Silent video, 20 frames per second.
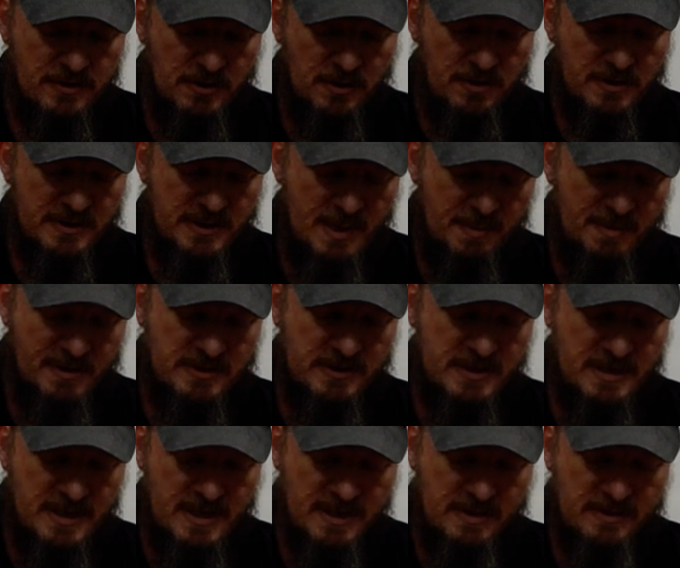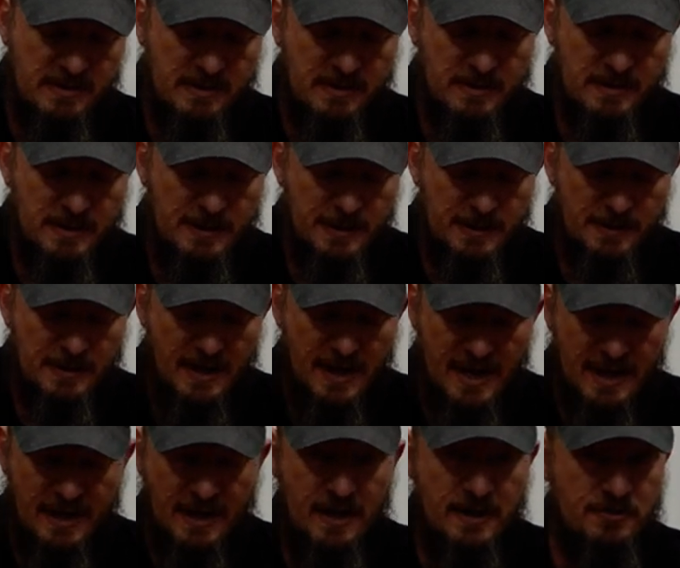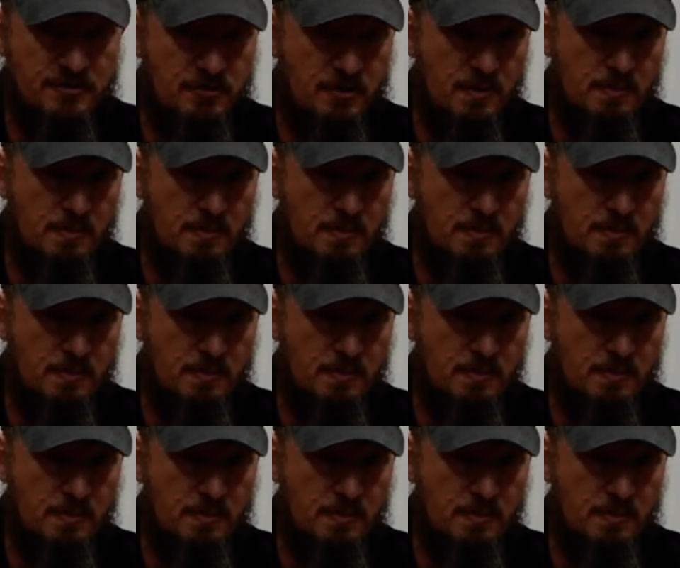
So to some extent, handguns